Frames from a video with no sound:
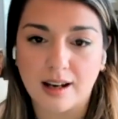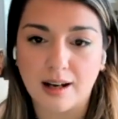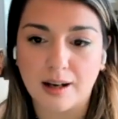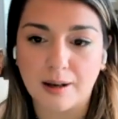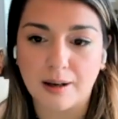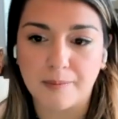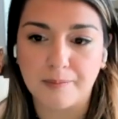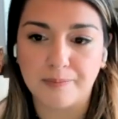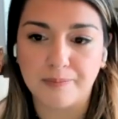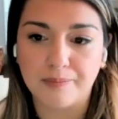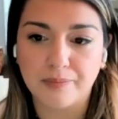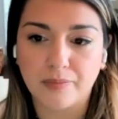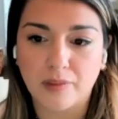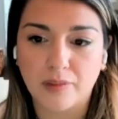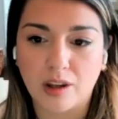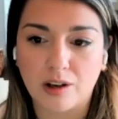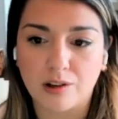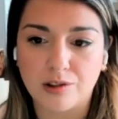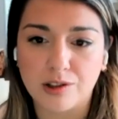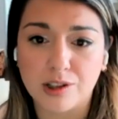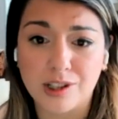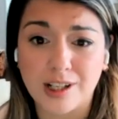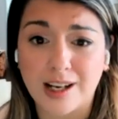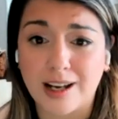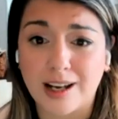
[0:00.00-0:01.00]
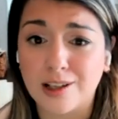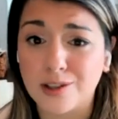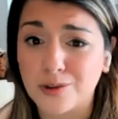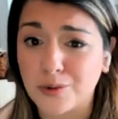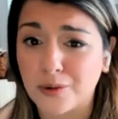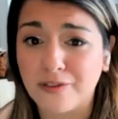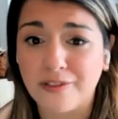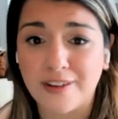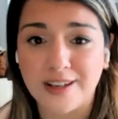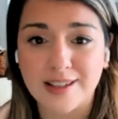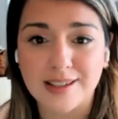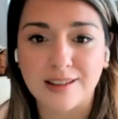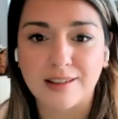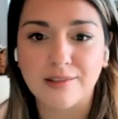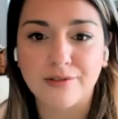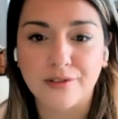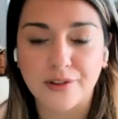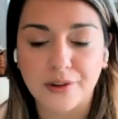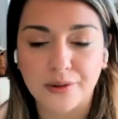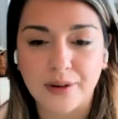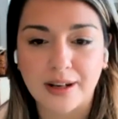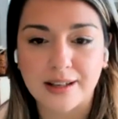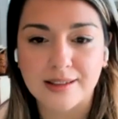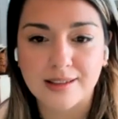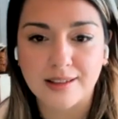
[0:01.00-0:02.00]
the challenge we're facing
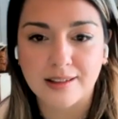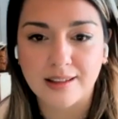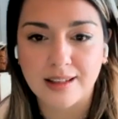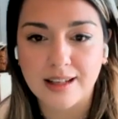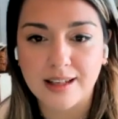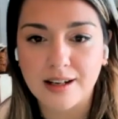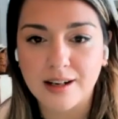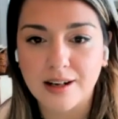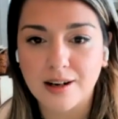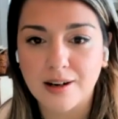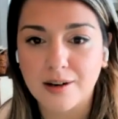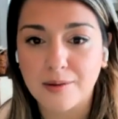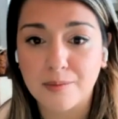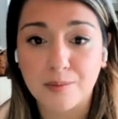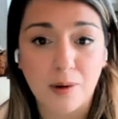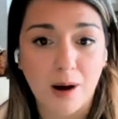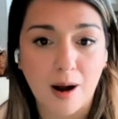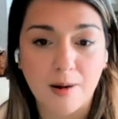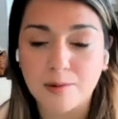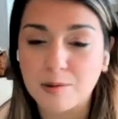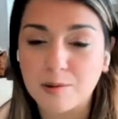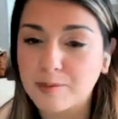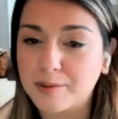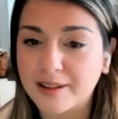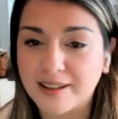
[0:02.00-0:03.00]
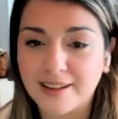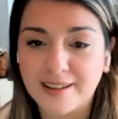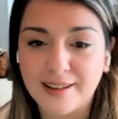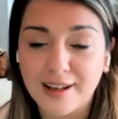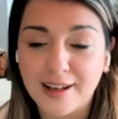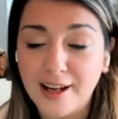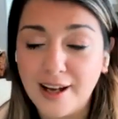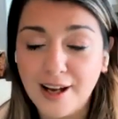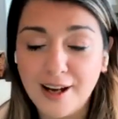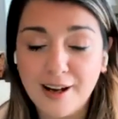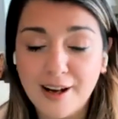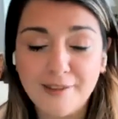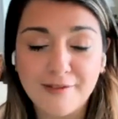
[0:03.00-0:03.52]
for the rest of the year, and probably